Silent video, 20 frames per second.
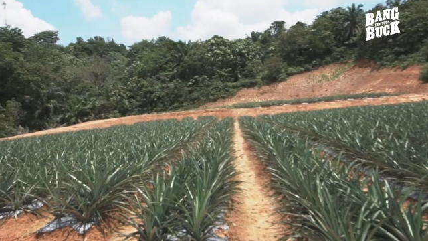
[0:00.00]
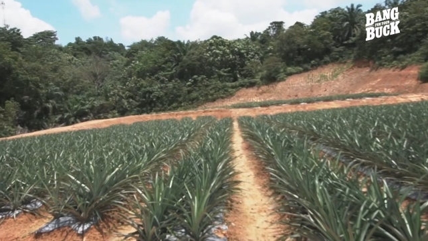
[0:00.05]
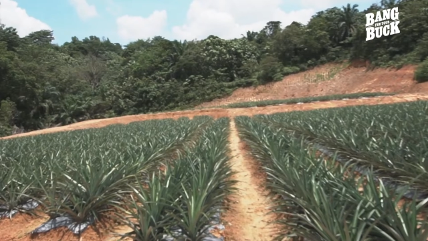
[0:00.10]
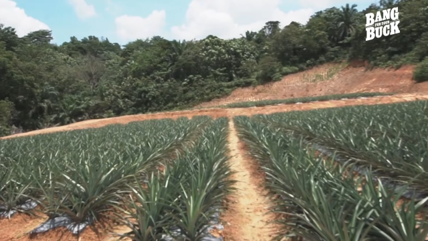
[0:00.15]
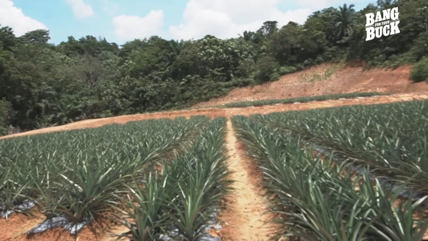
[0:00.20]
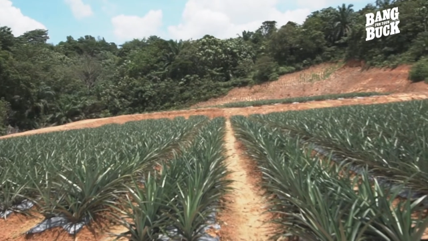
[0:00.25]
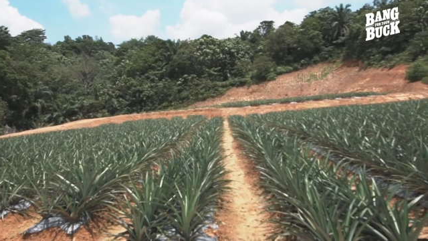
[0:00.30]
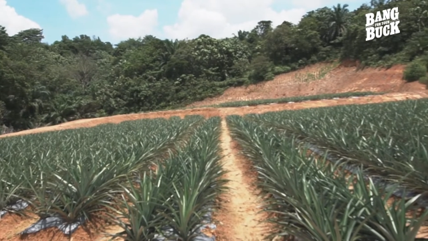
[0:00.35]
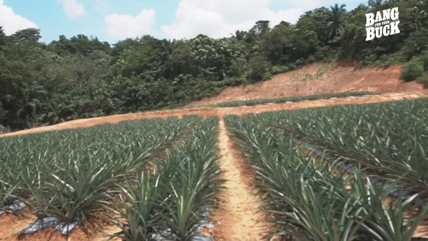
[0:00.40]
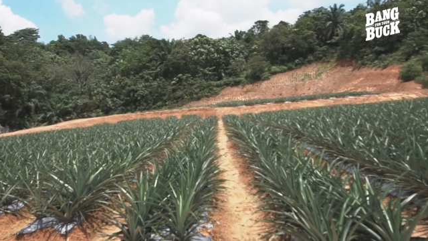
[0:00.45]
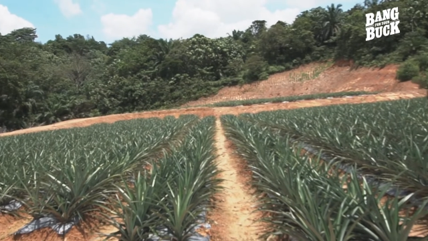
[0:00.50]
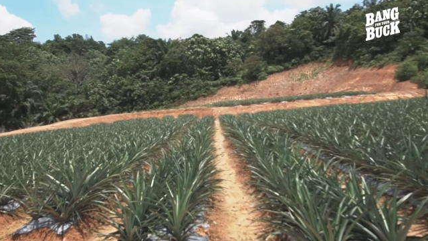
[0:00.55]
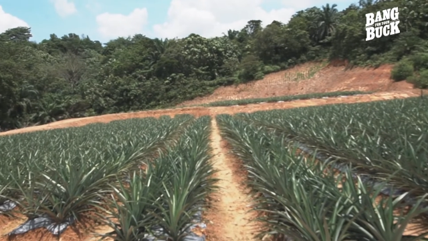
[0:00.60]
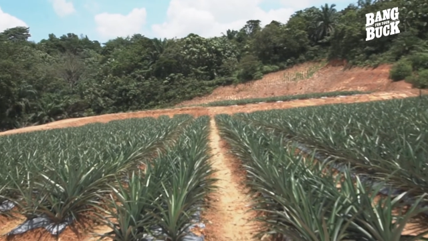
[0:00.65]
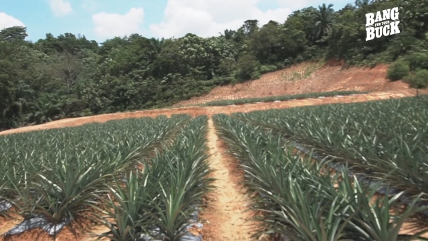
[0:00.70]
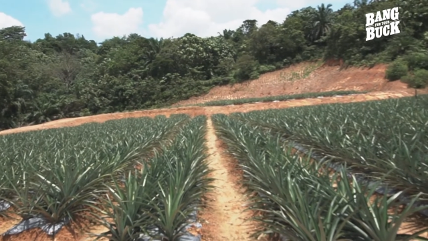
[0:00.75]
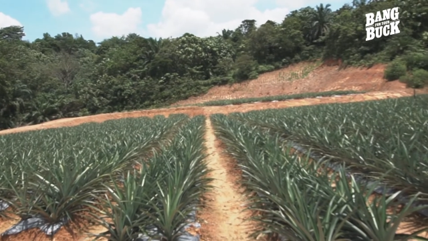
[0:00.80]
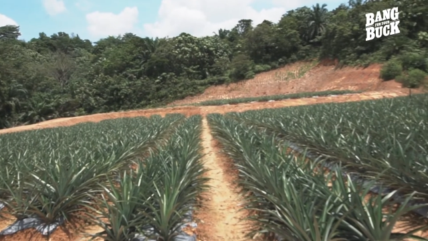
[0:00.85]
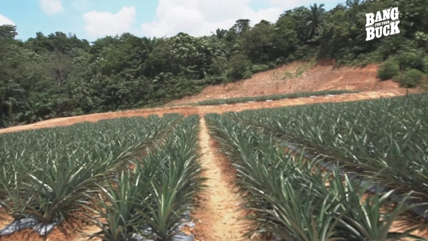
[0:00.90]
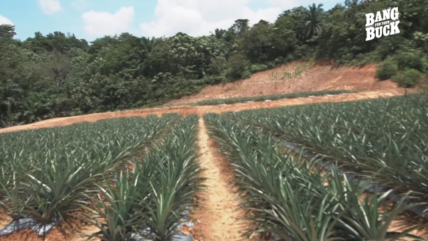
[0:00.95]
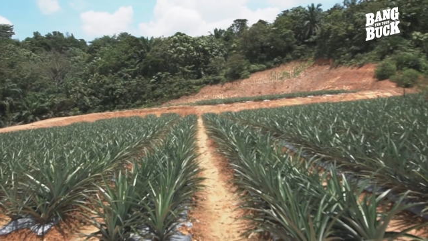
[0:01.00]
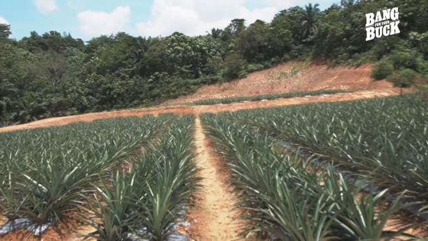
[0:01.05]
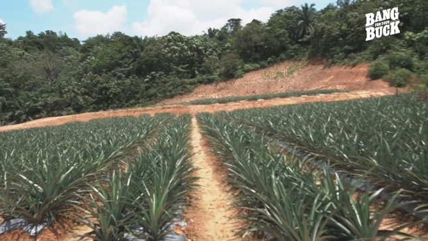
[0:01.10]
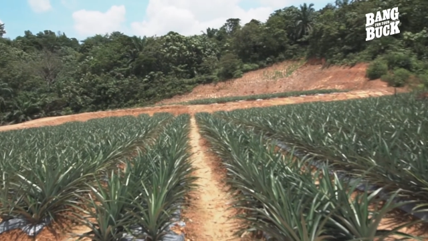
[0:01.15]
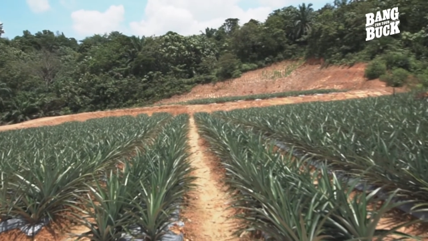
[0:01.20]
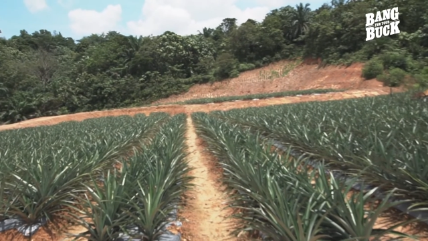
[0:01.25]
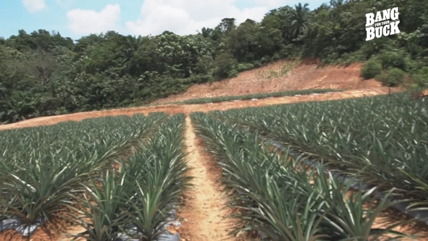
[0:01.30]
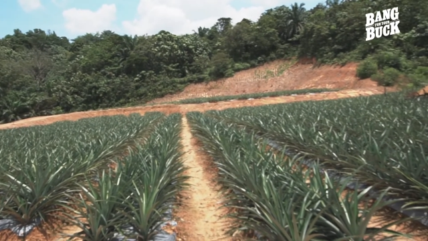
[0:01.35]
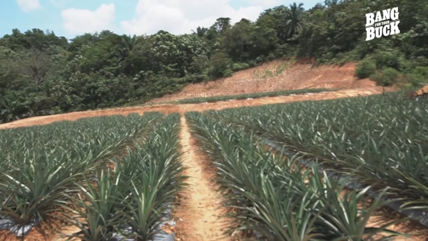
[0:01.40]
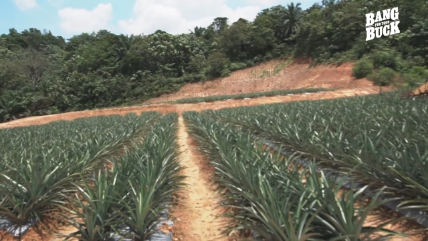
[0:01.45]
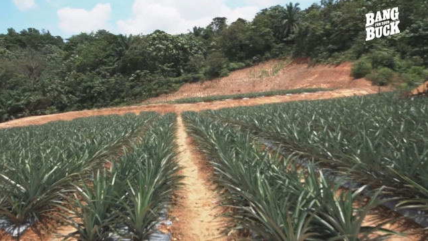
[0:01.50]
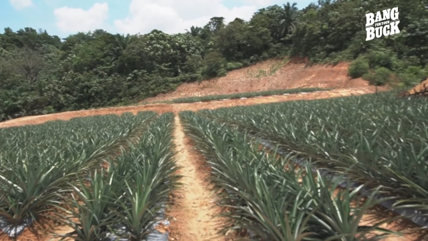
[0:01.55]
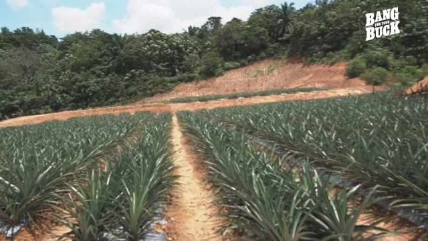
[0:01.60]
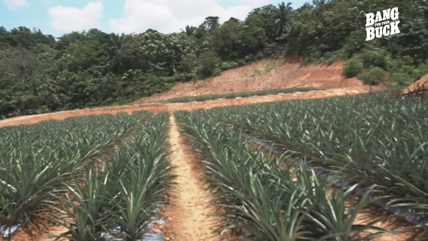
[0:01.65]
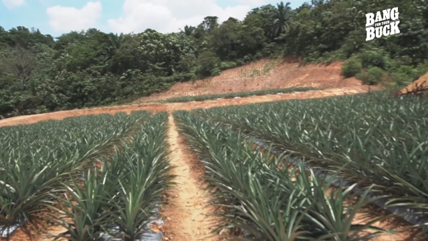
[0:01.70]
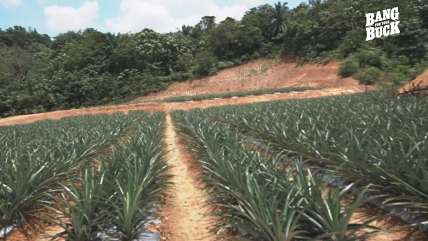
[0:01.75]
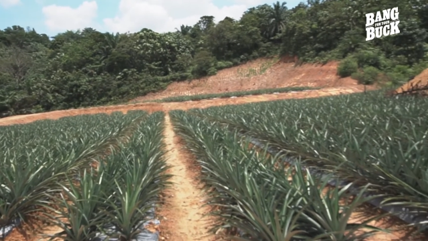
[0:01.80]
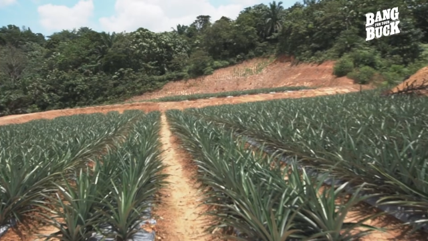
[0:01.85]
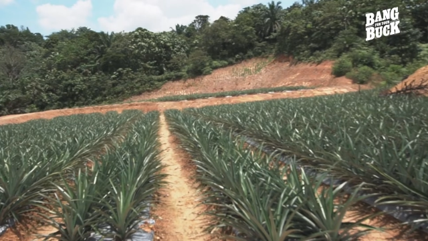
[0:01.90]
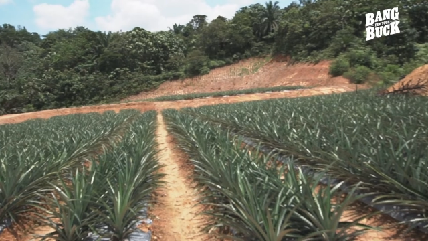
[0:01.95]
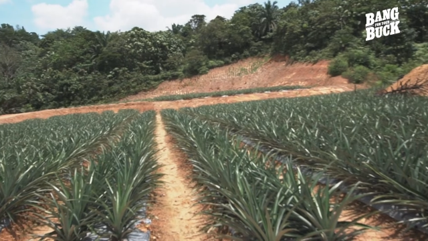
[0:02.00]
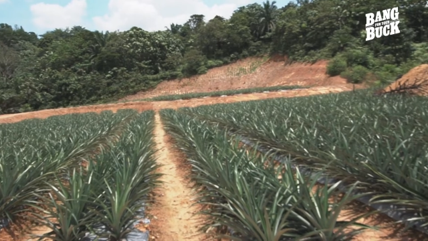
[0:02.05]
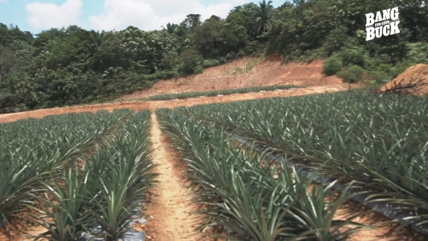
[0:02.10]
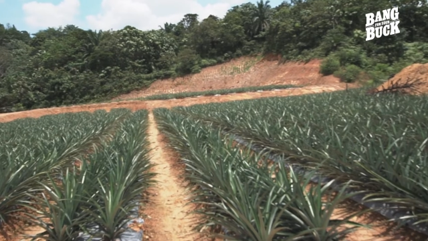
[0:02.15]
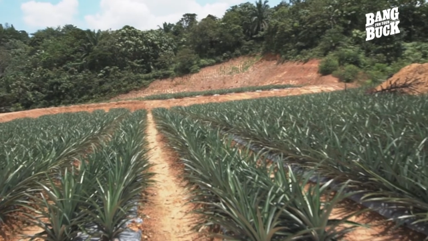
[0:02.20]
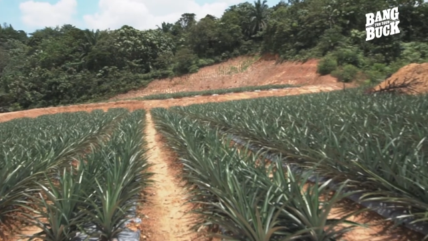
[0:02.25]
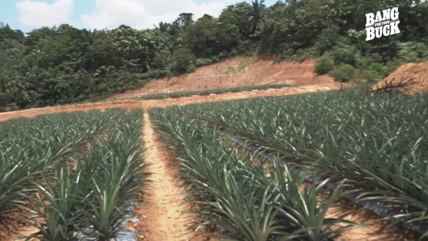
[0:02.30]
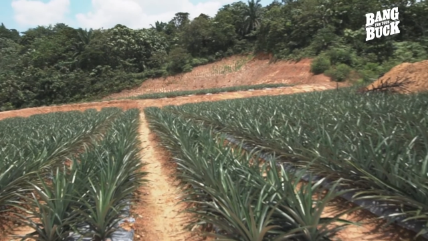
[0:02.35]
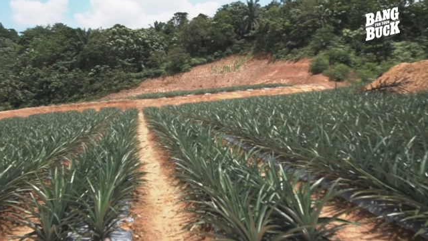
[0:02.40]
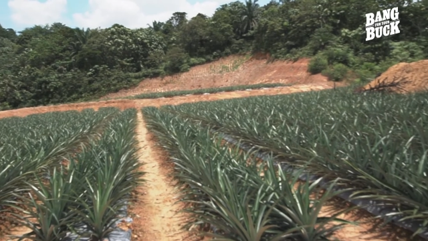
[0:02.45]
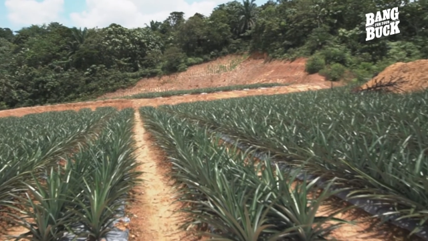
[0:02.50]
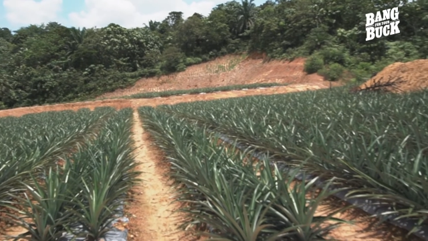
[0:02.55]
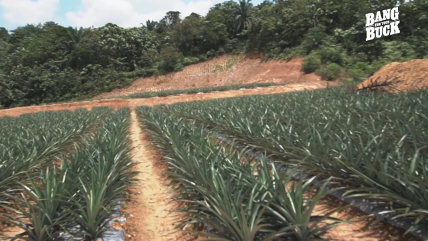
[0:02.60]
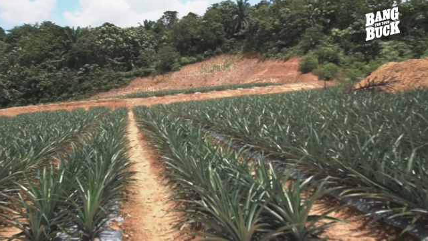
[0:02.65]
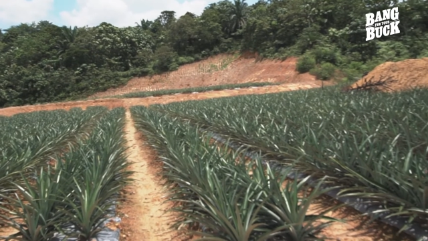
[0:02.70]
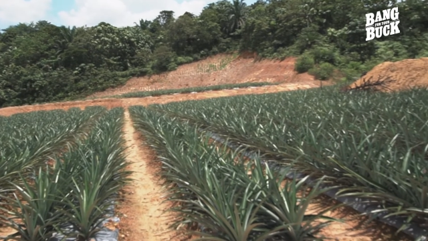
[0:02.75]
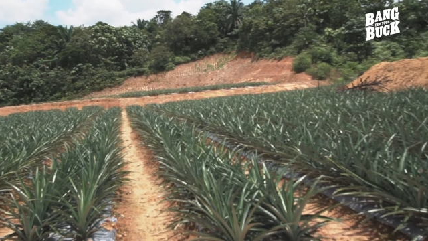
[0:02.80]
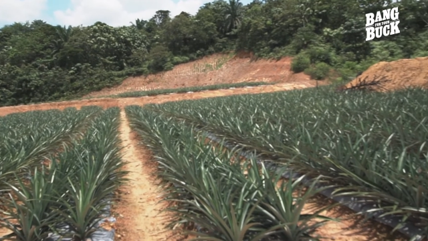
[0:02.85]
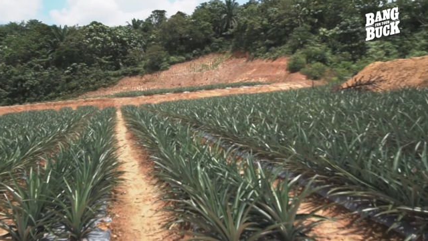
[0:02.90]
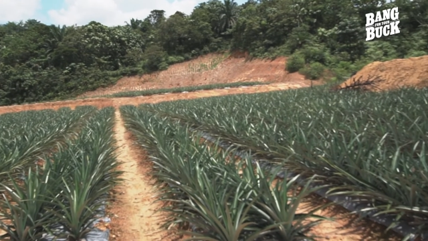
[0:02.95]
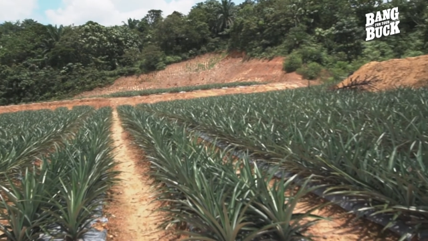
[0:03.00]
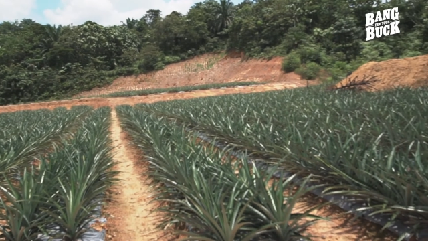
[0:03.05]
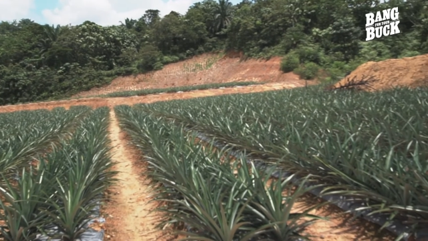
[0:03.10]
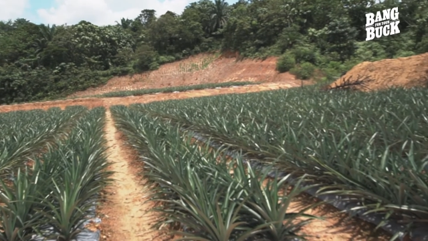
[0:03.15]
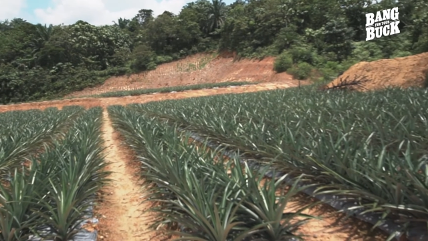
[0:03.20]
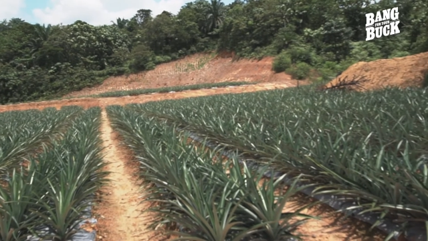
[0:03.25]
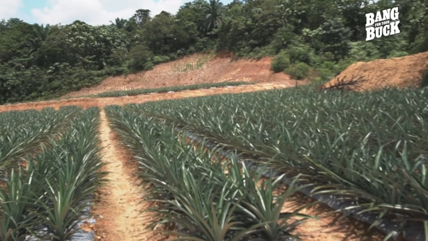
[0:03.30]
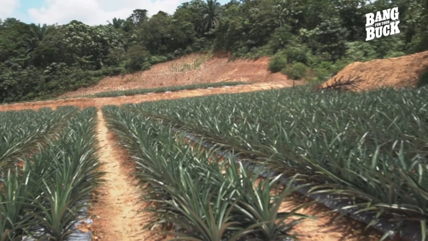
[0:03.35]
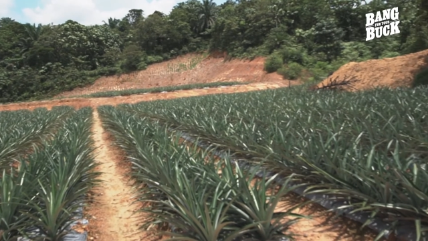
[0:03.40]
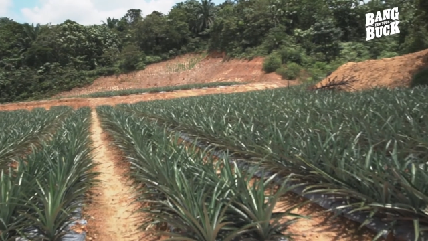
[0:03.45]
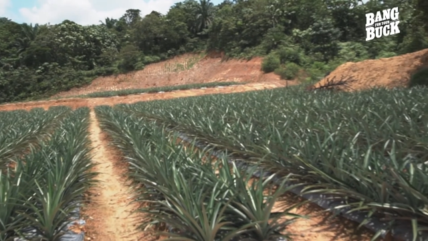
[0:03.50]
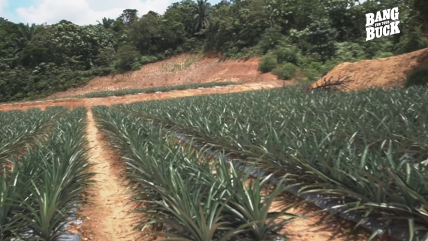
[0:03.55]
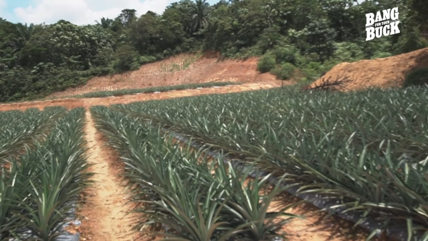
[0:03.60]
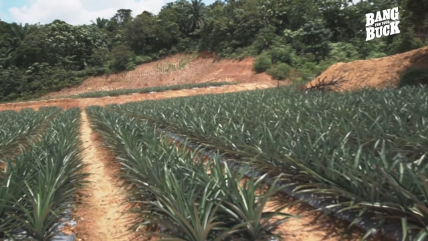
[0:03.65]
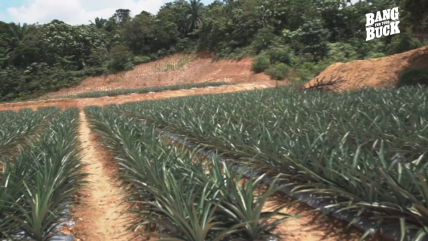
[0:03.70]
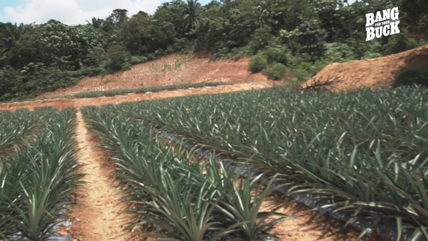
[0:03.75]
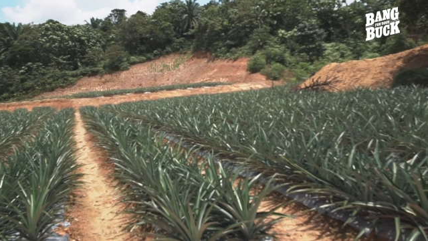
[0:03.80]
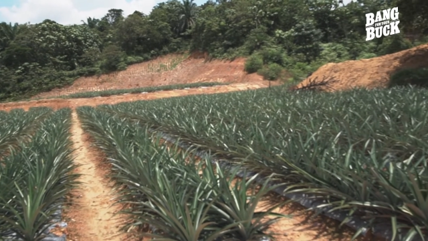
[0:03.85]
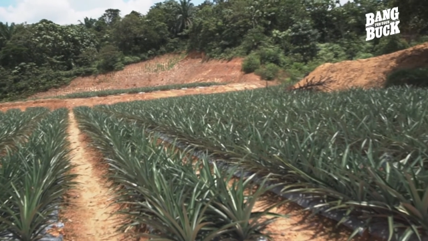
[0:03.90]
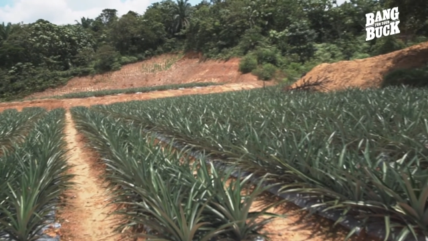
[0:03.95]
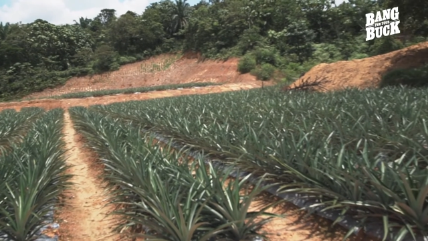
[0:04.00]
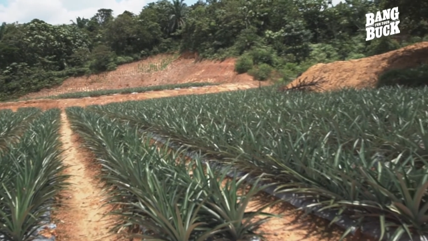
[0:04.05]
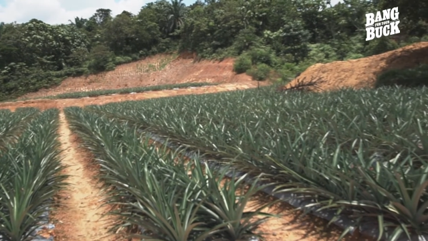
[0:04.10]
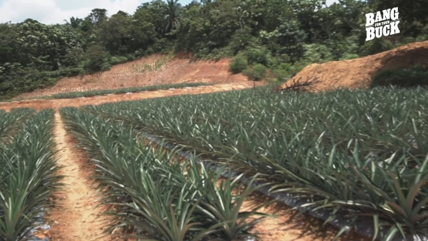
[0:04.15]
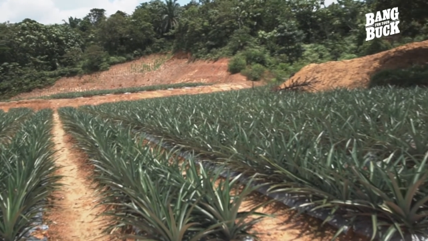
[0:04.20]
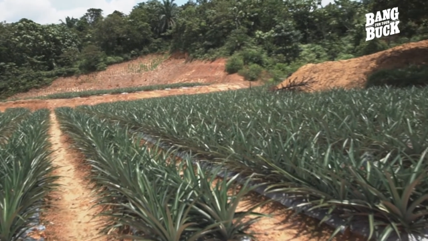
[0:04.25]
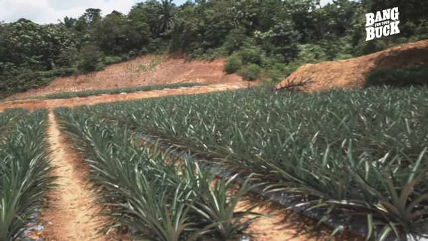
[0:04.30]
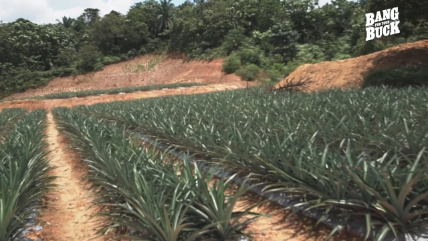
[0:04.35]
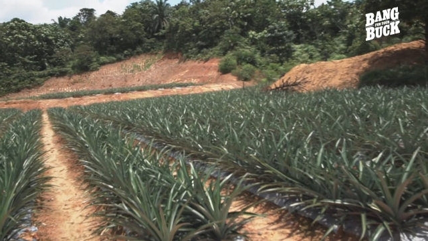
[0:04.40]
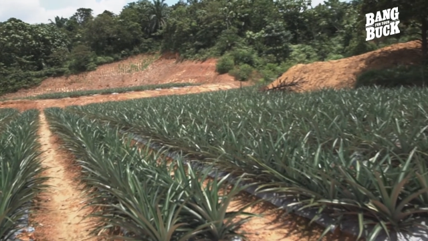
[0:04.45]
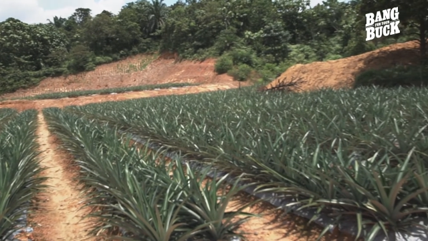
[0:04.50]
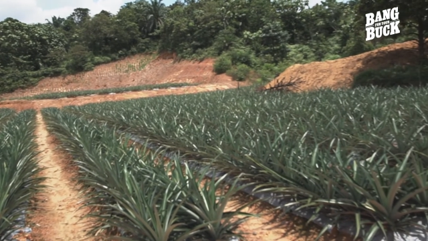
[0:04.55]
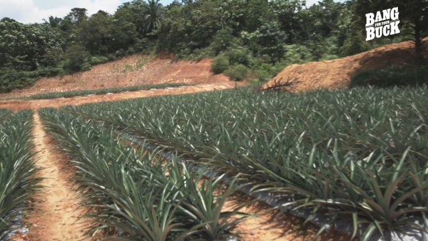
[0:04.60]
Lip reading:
No face is visible, so there are no lips to read.